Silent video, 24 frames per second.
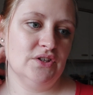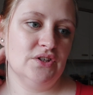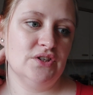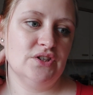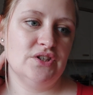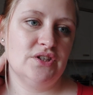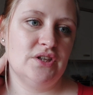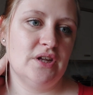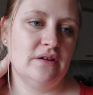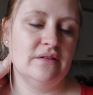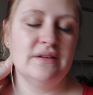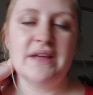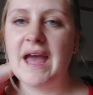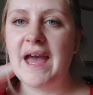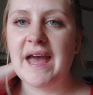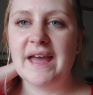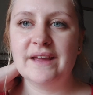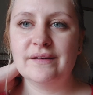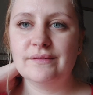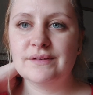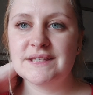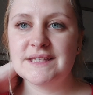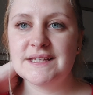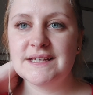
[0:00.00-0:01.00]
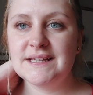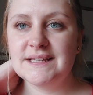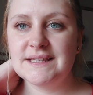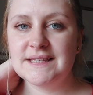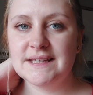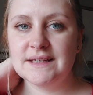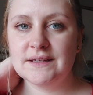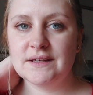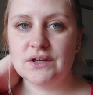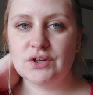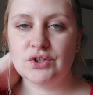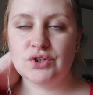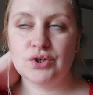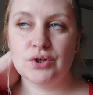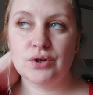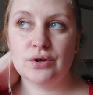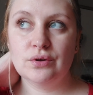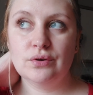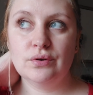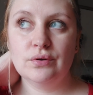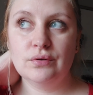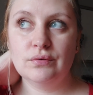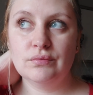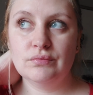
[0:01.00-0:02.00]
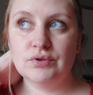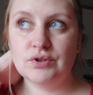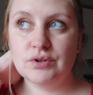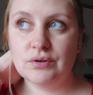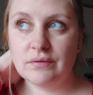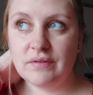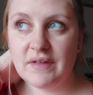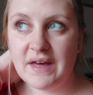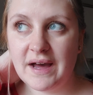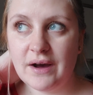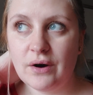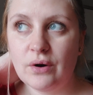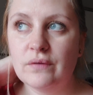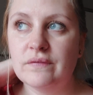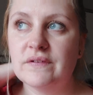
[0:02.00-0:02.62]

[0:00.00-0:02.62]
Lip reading: So yeah, it was easy to do that.